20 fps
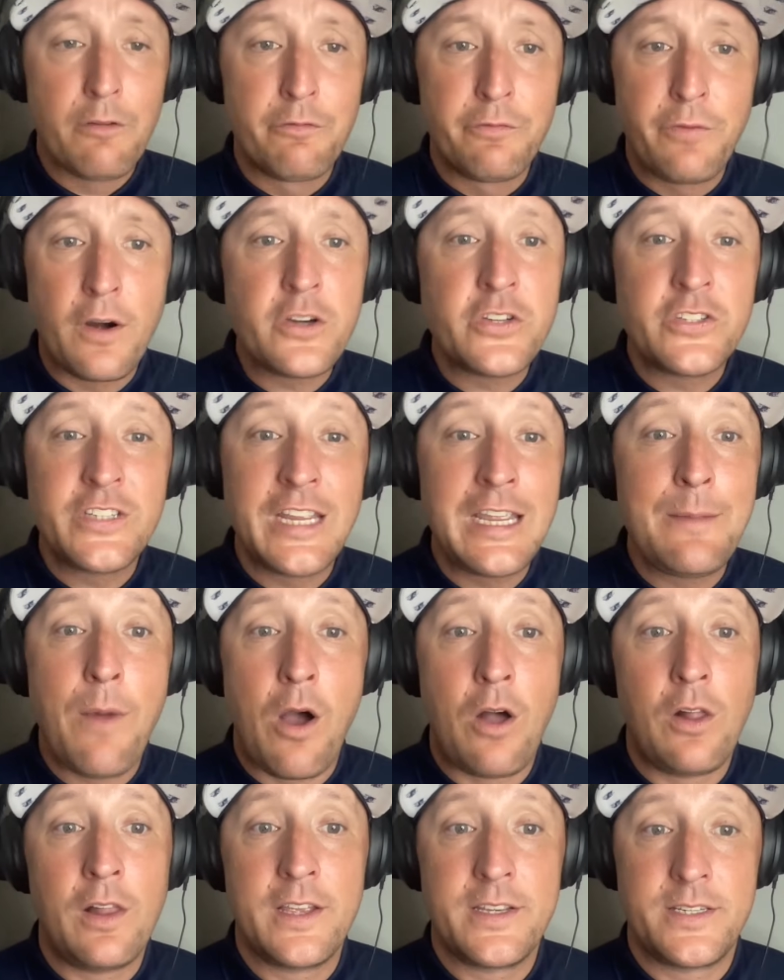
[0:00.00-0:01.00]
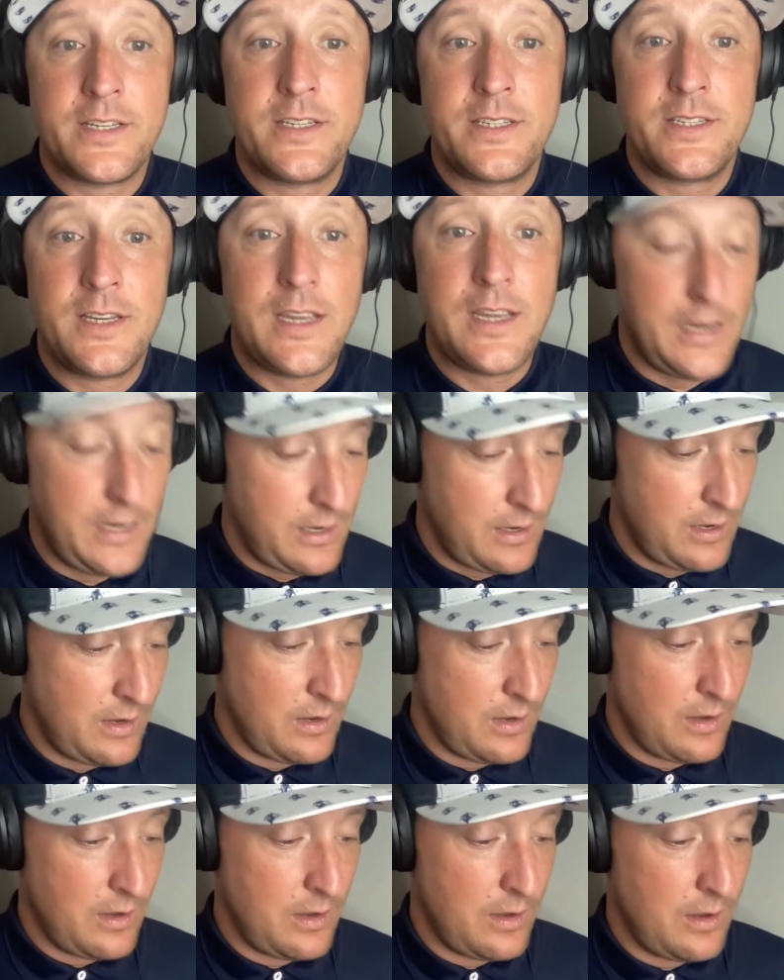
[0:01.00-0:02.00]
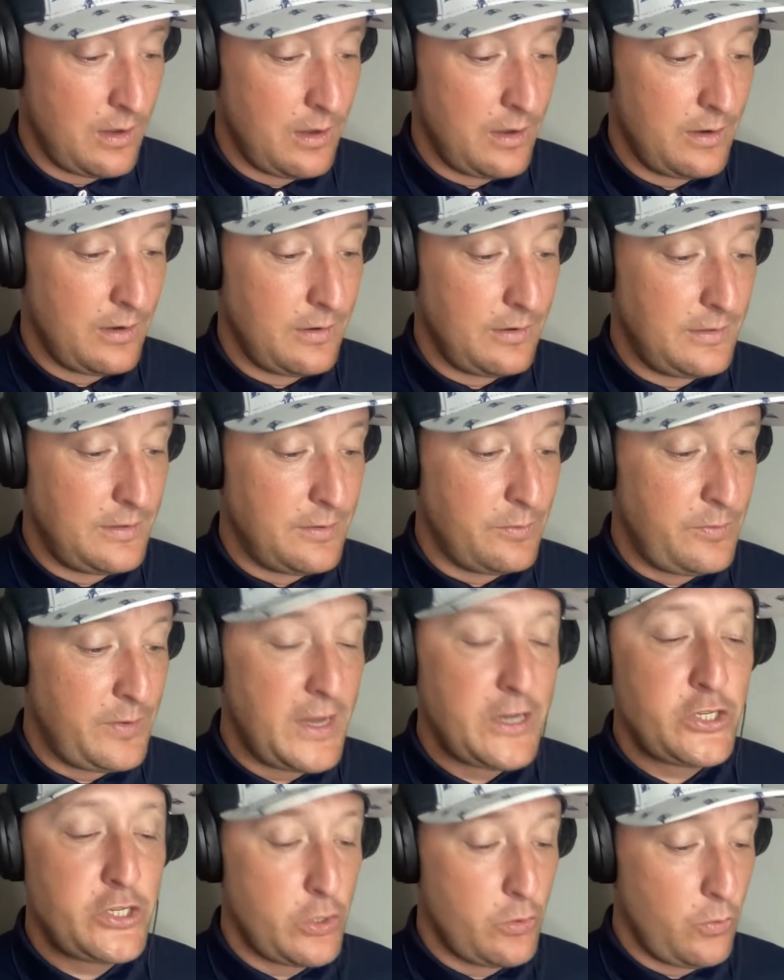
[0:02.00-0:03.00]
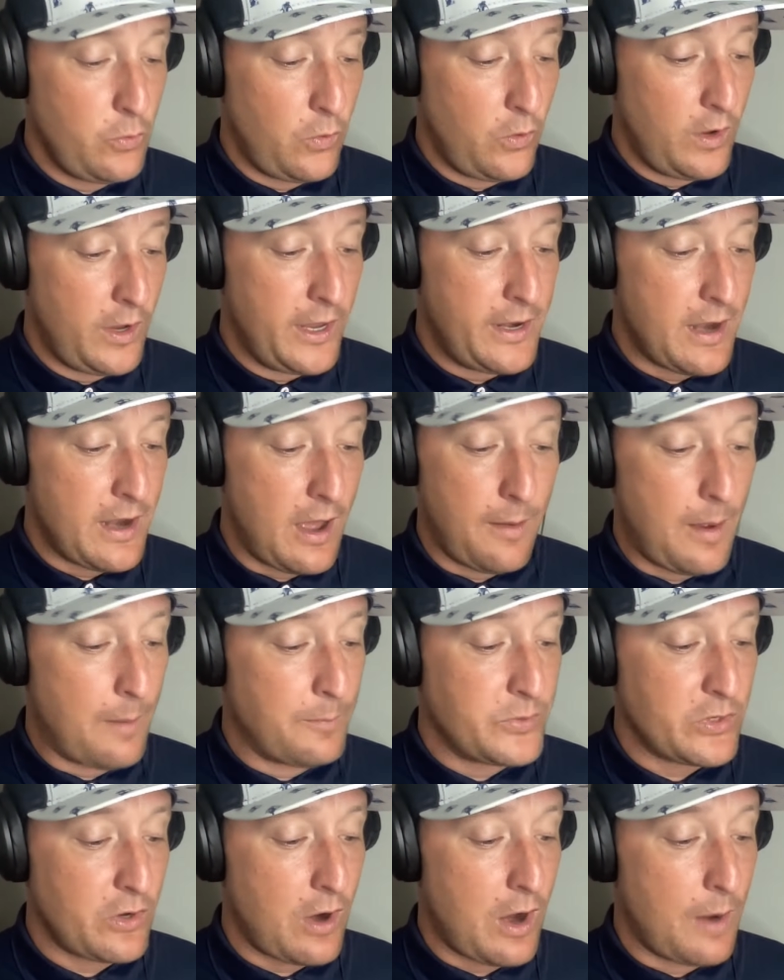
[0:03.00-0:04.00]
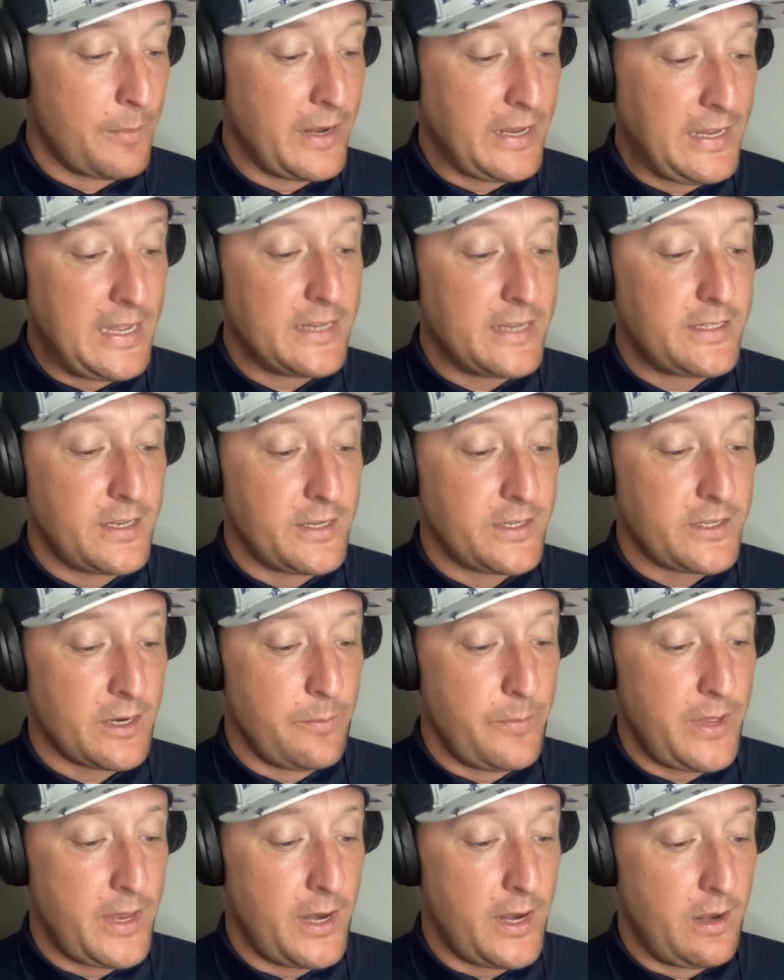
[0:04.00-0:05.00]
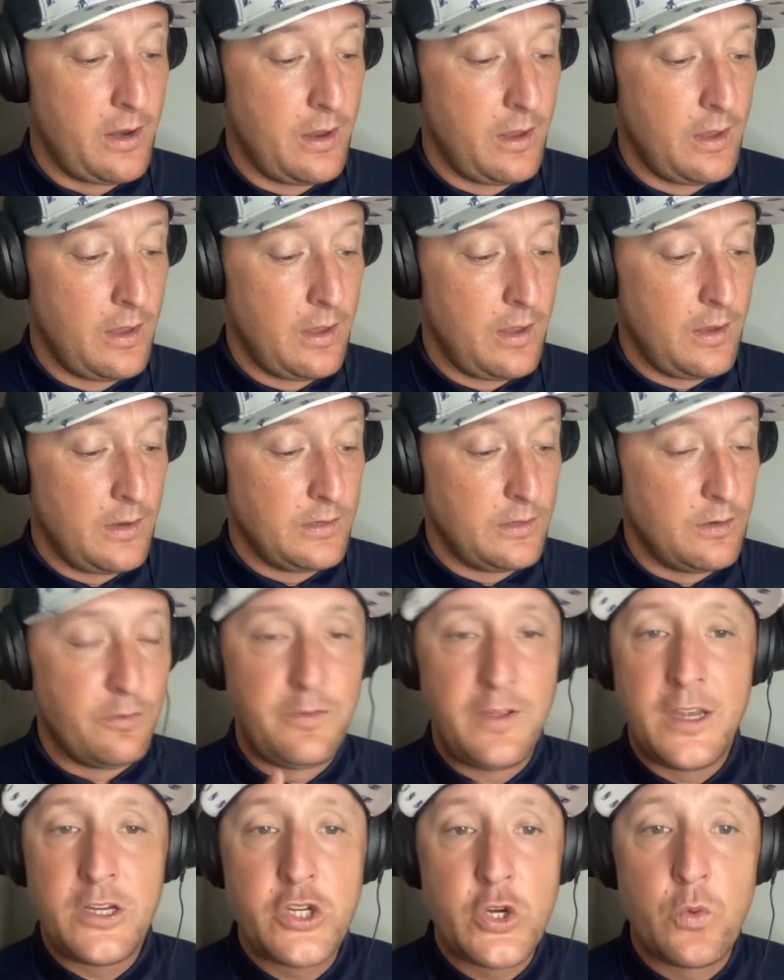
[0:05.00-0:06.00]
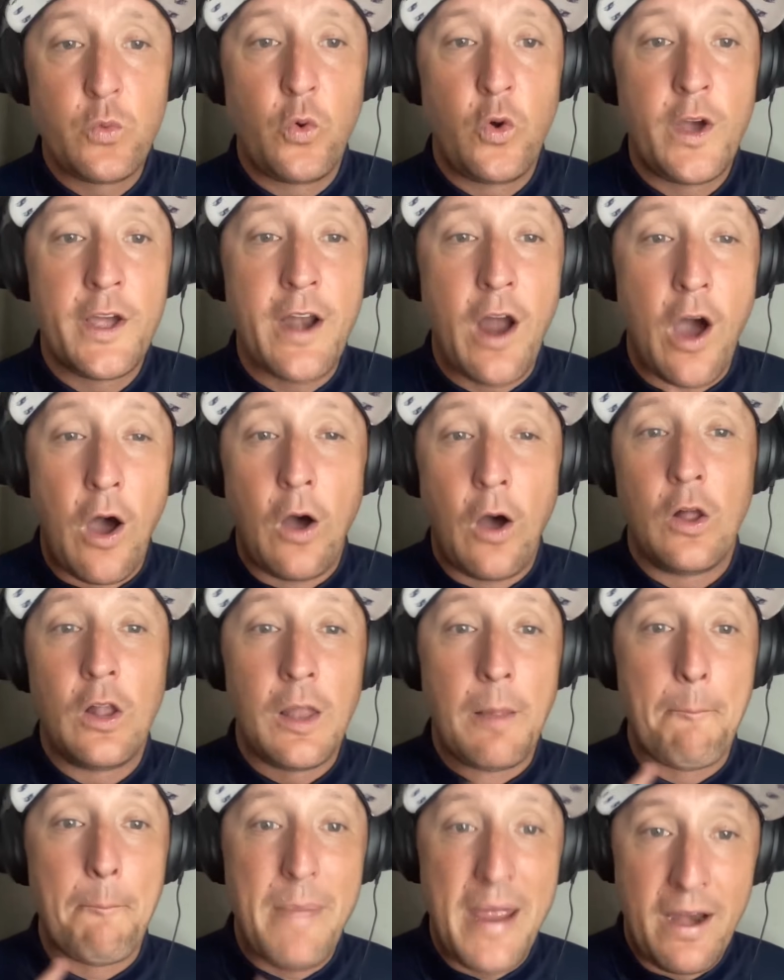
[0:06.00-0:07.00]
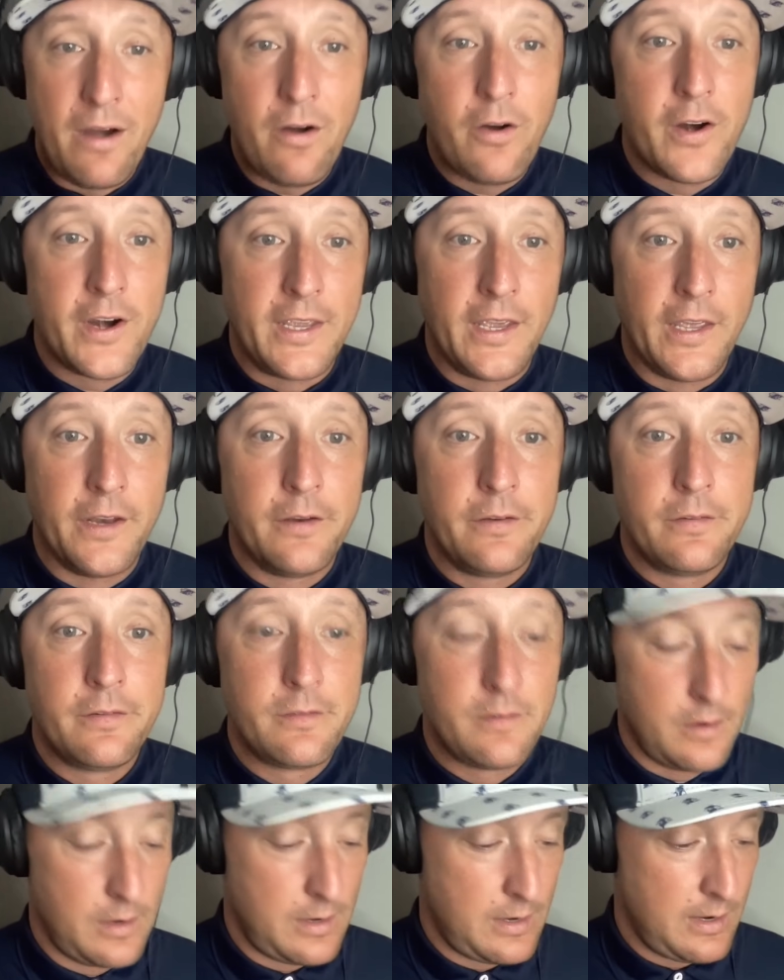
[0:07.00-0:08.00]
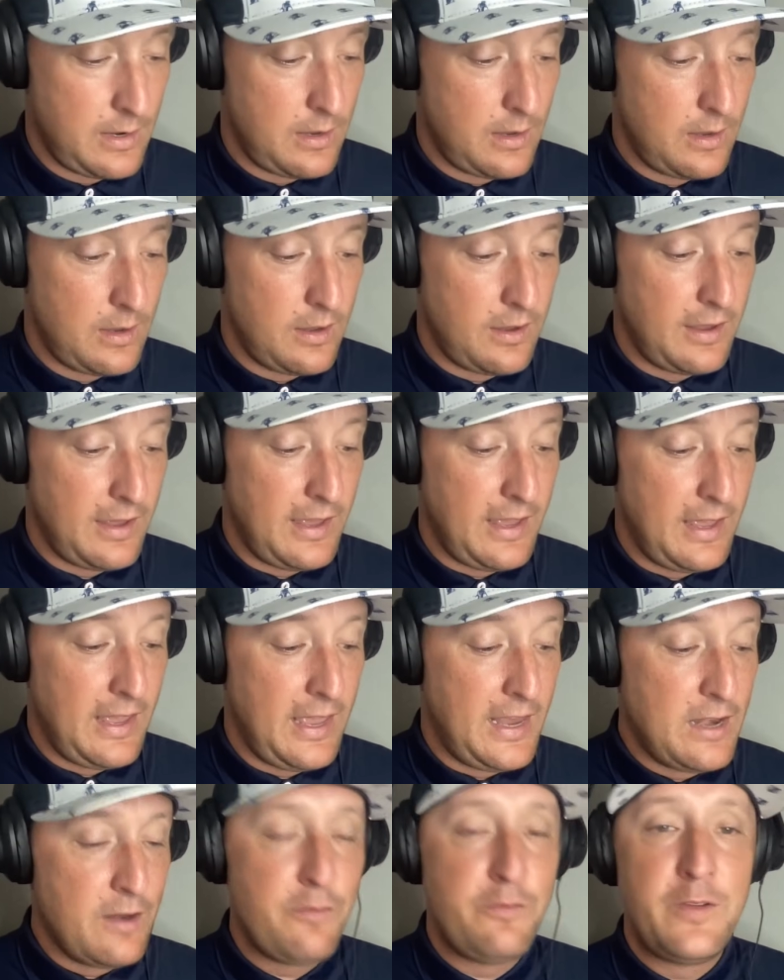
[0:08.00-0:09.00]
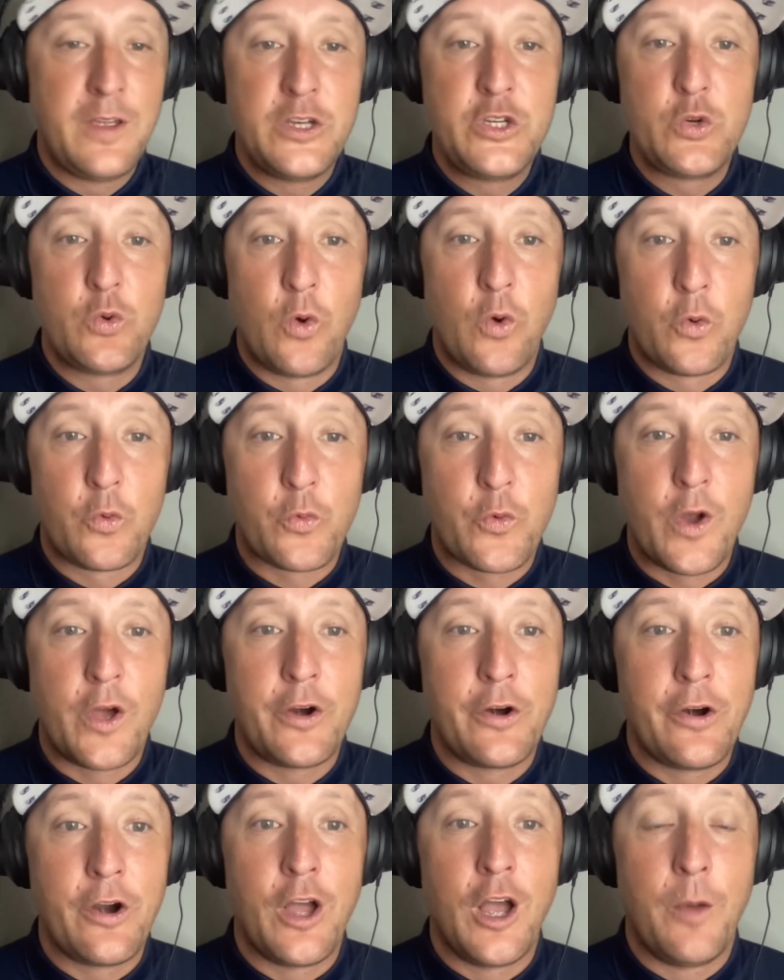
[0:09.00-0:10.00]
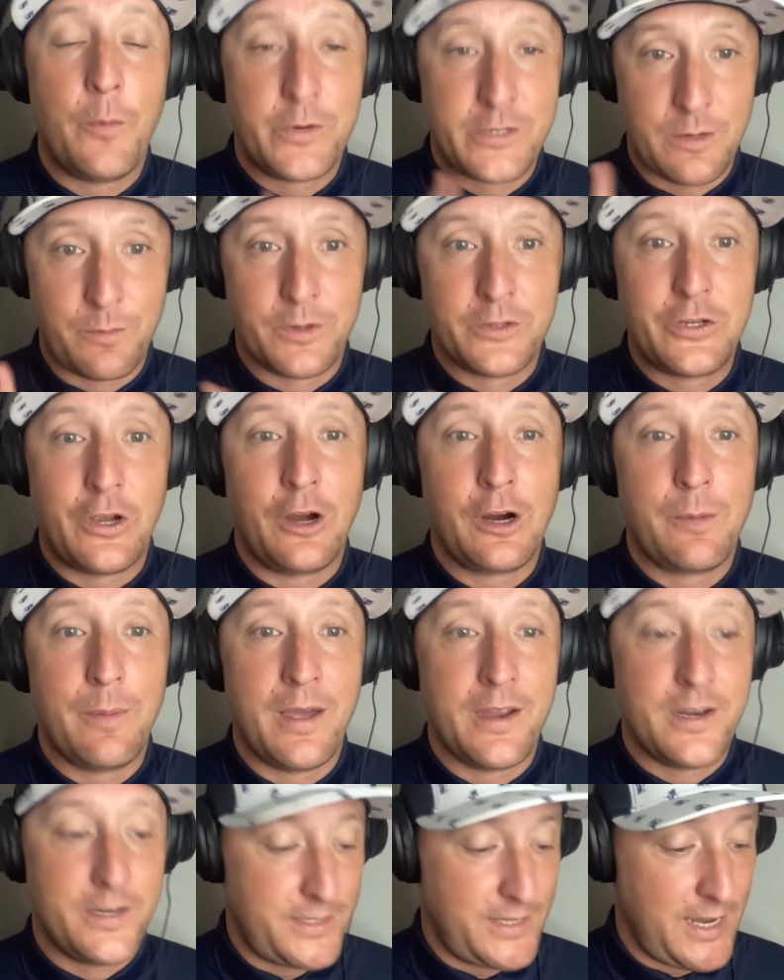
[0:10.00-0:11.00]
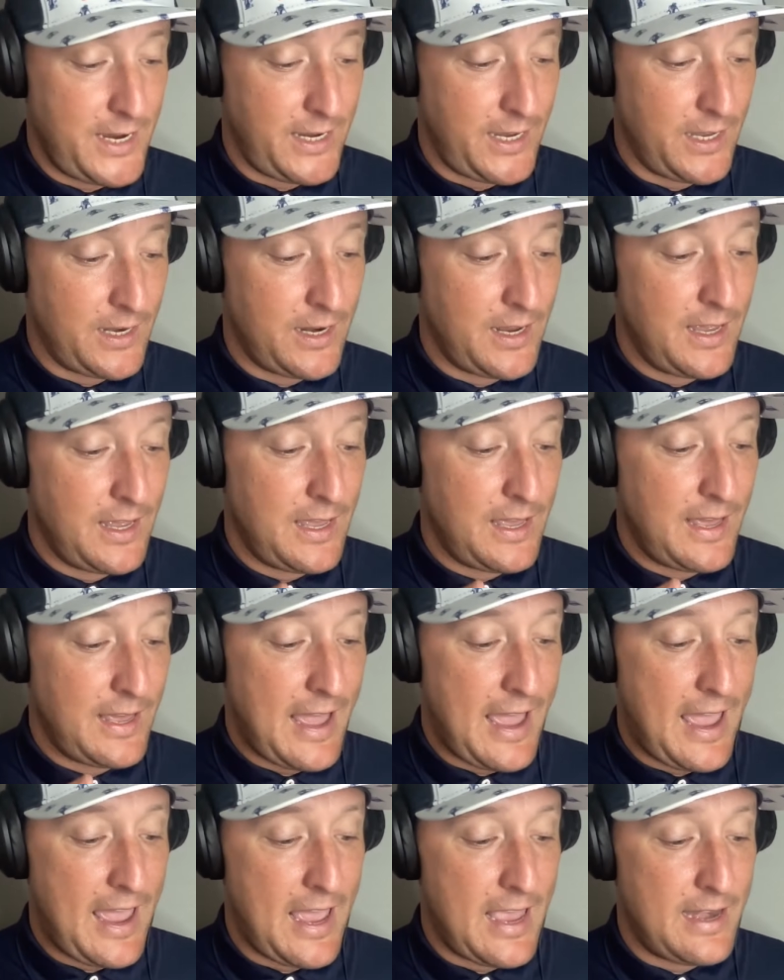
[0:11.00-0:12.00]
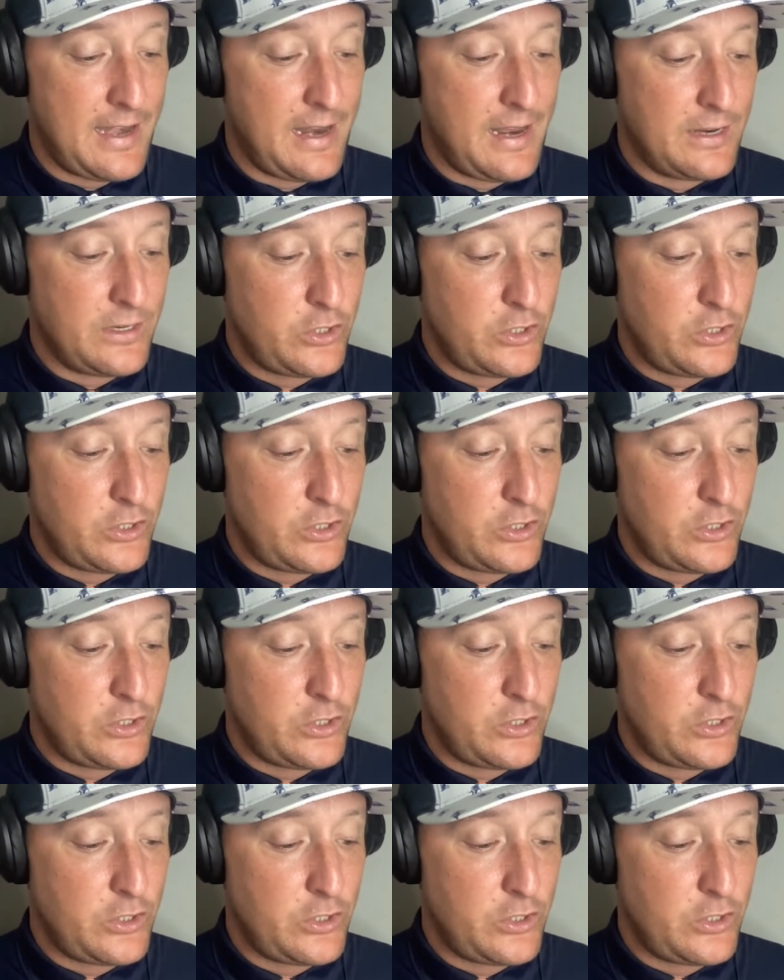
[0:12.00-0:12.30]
First team All SEC. Division I, I'm sorry, I'm going to get to this in a minute. Division I All-American, individual runner-up, which I'm going to talk about in a second, and